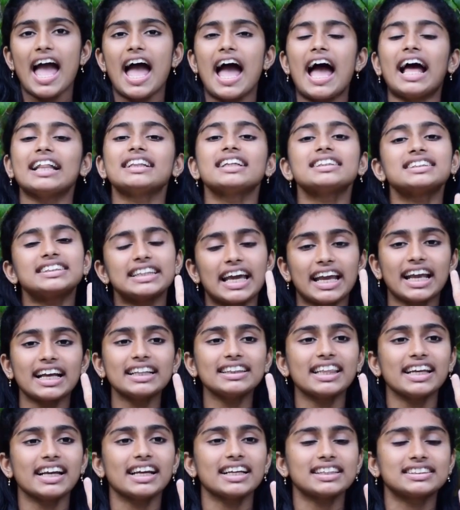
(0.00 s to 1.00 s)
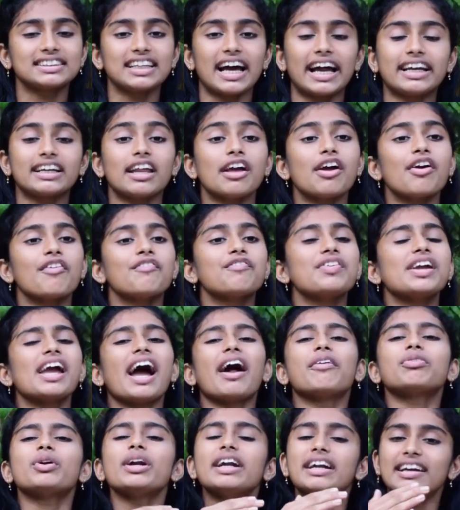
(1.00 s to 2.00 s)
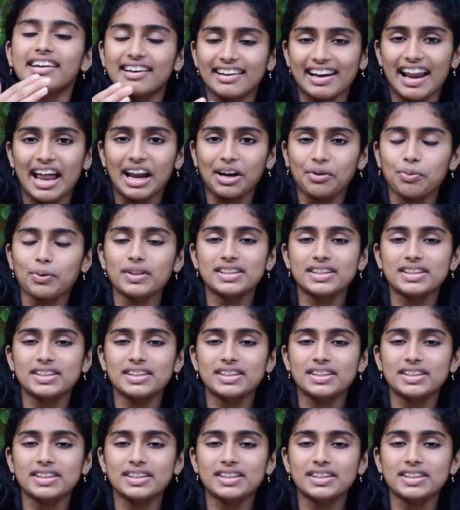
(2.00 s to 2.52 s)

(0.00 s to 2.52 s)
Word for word: and the second thing is that we have to interact